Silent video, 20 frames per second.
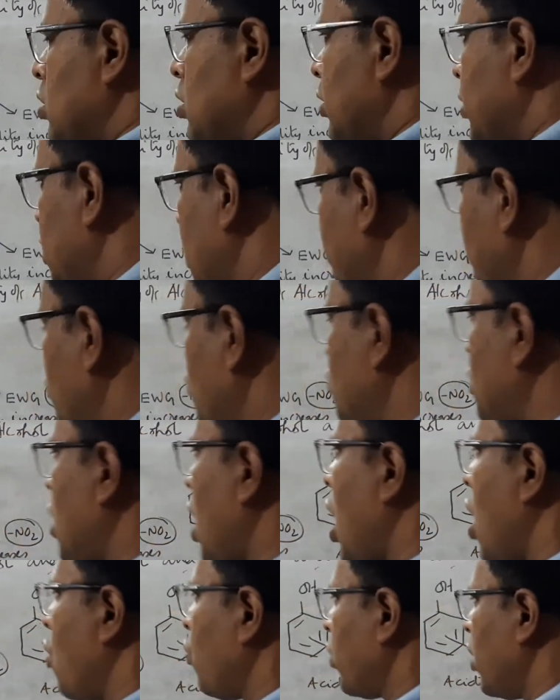Suppose
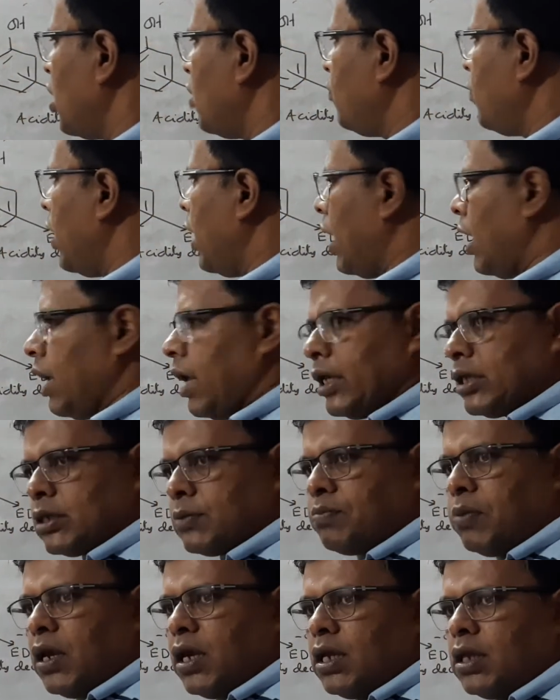how can we
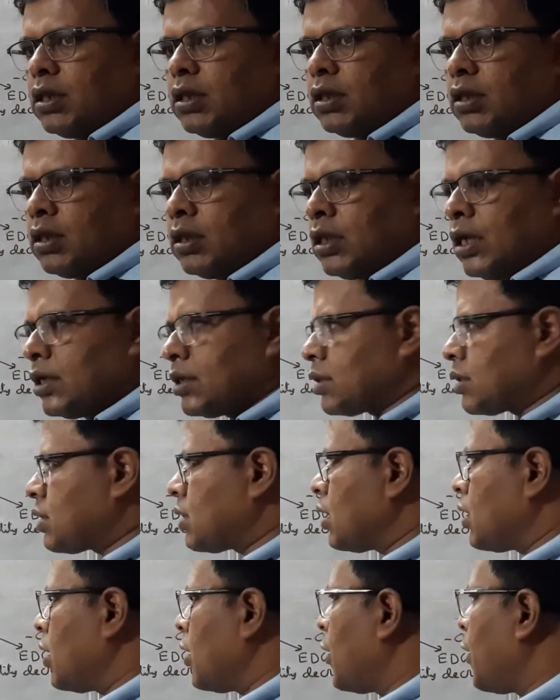explain this
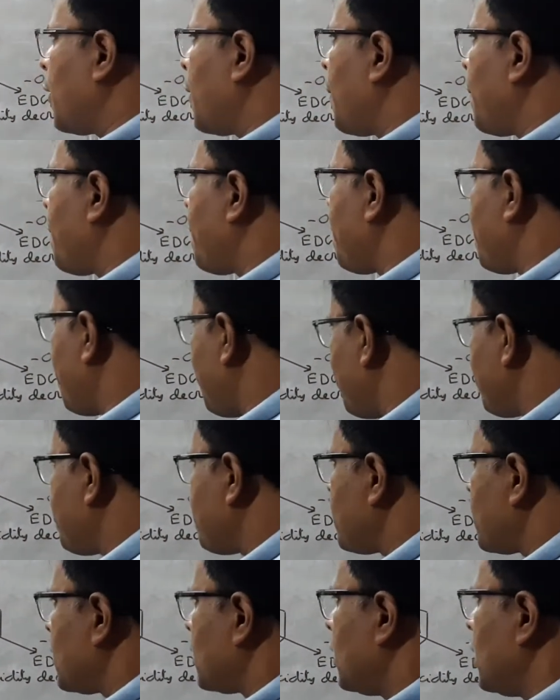
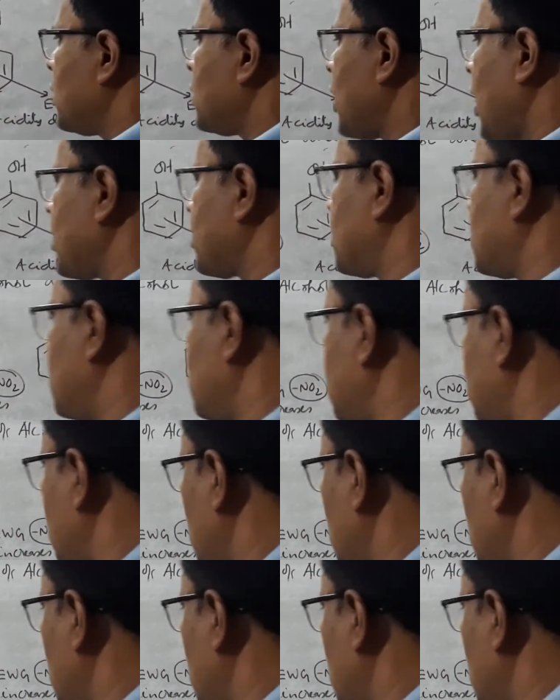acidity